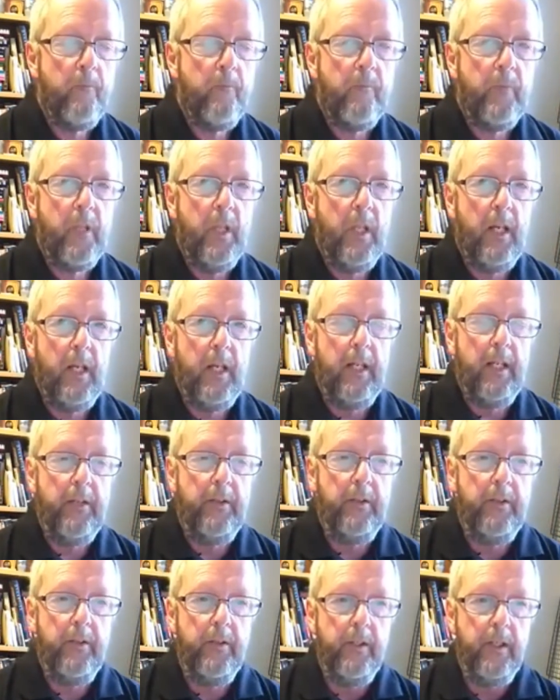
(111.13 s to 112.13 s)

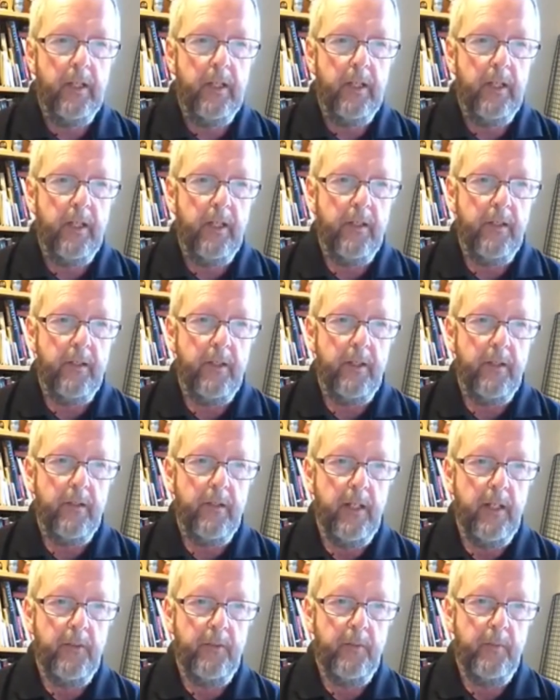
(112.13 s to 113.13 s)
and the
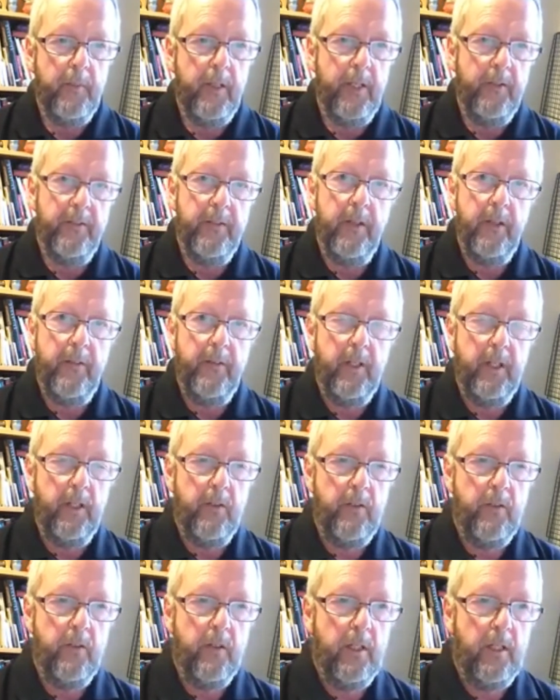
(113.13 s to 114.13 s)
next basic
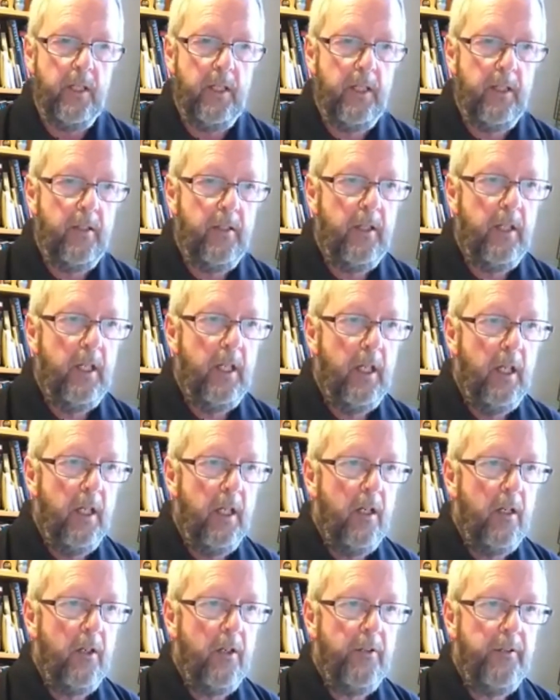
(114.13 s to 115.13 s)
things you need
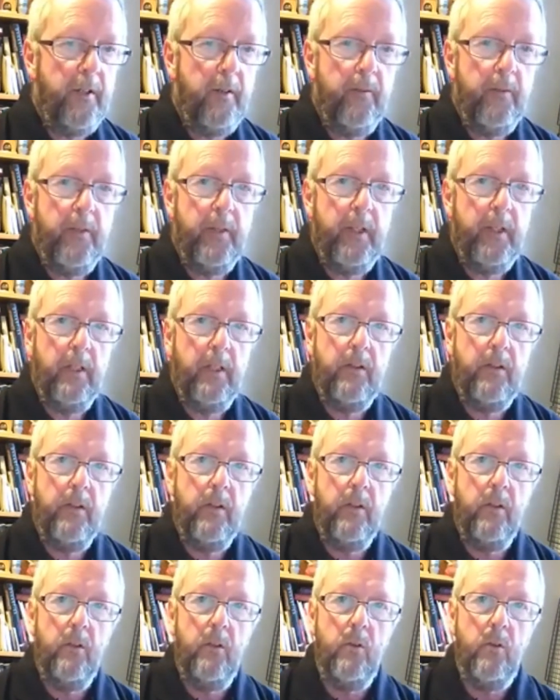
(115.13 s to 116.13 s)
are something
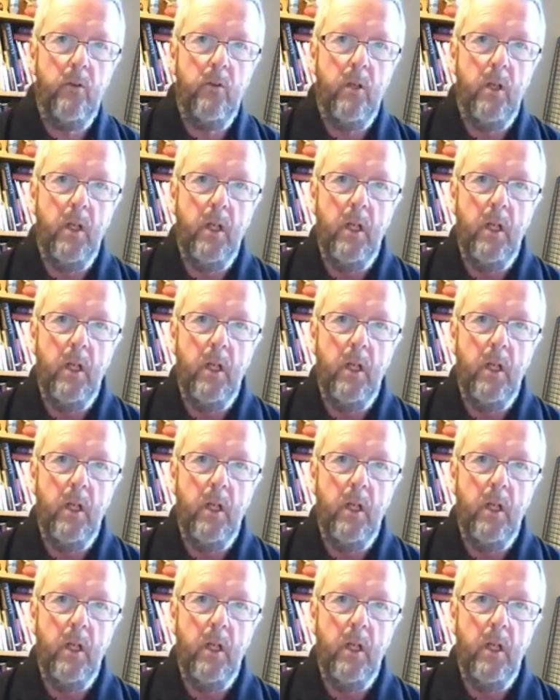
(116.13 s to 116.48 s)
to